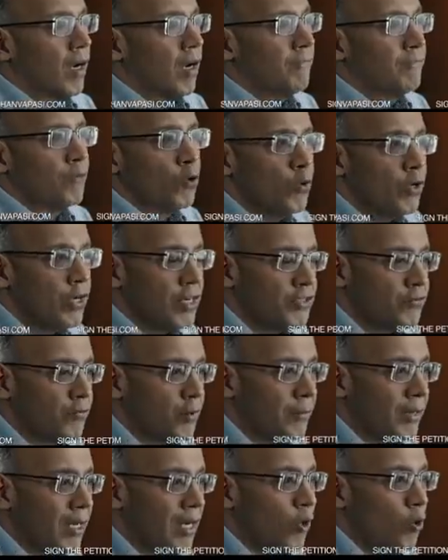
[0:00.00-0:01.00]
A few years
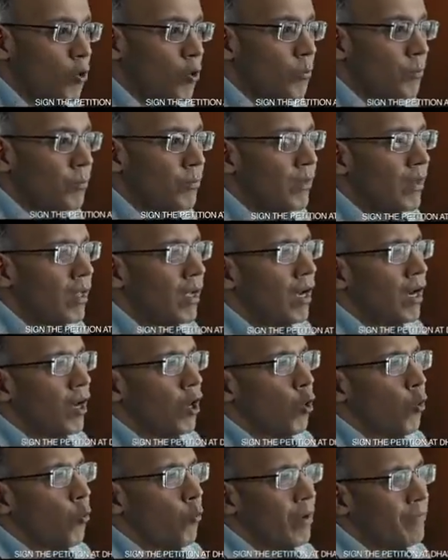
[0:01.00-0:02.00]
from now,
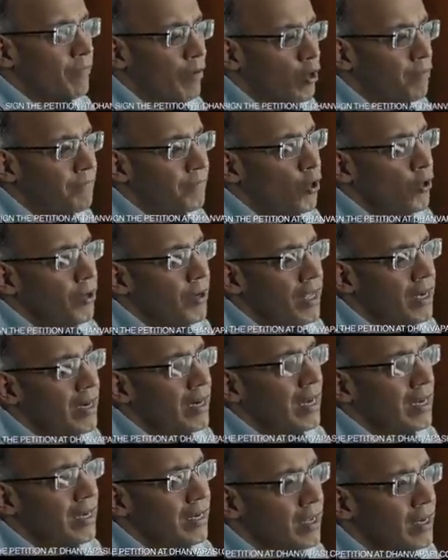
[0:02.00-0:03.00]
when one of your near
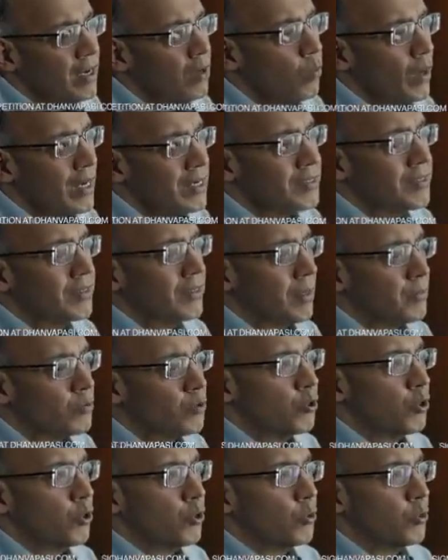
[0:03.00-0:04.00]
and dear ones
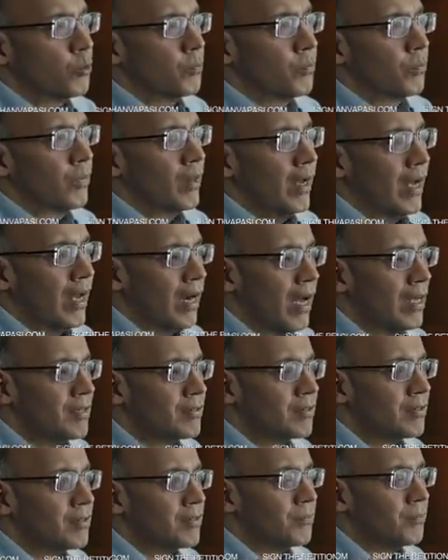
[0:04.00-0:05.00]
comes to you and
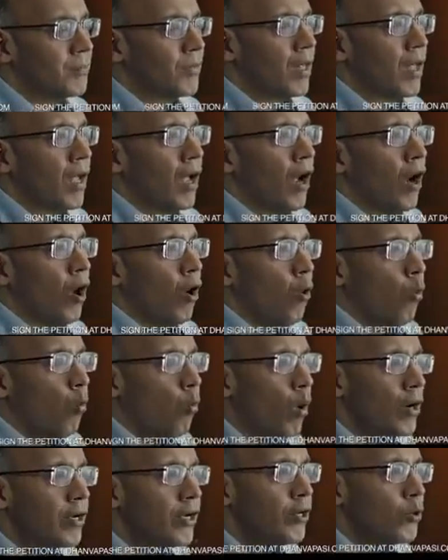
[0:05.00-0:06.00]
asks,
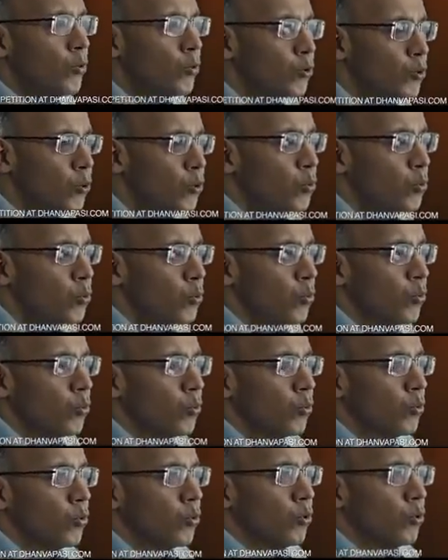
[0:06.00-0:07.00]
"What did you do
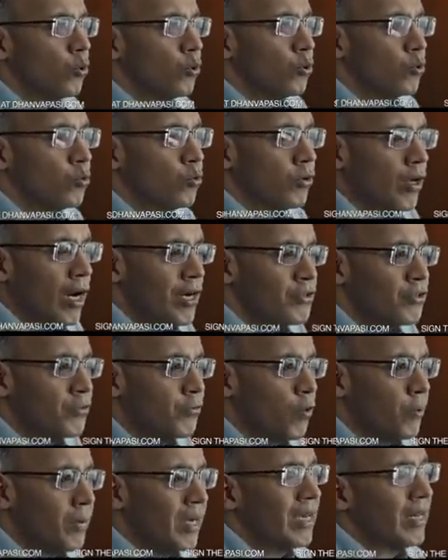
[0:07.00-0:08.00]
to
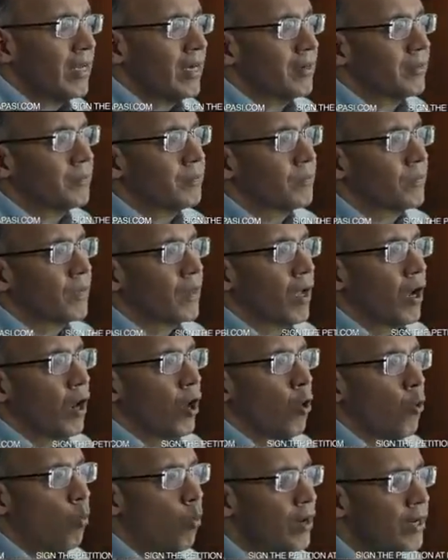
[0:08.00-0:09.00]
transform India?
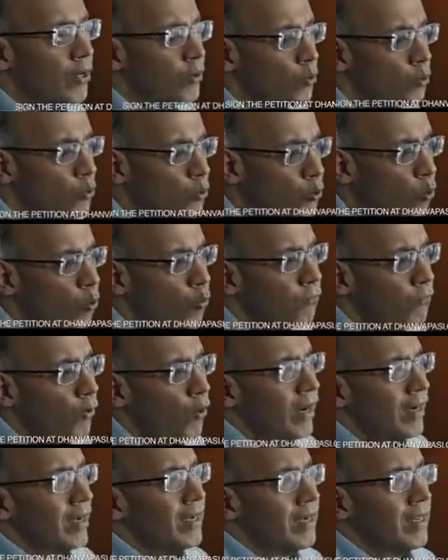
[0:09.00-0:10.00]
What did you do
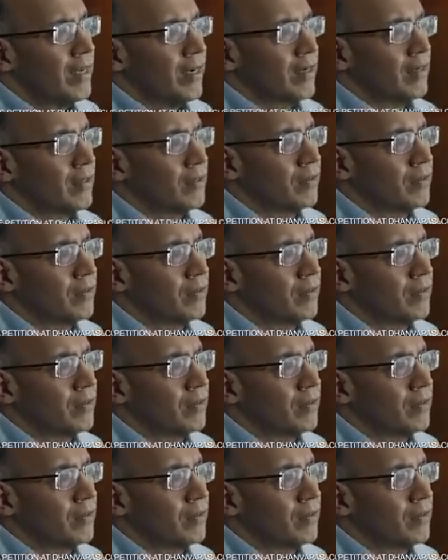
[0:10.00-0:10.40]
for our India?"